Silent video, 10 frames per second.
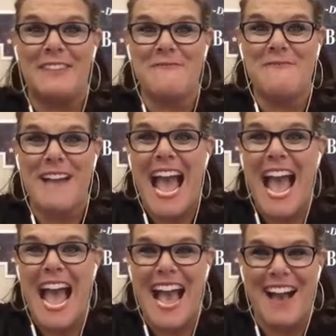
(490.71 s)

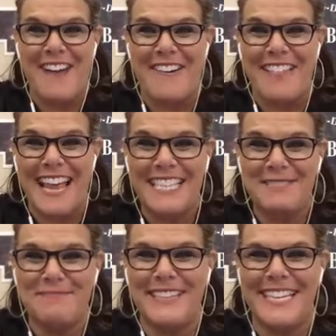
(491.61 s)
Wow, that's
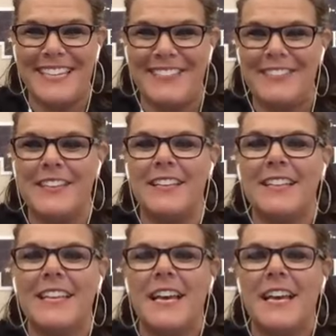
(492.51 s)
pretty cool.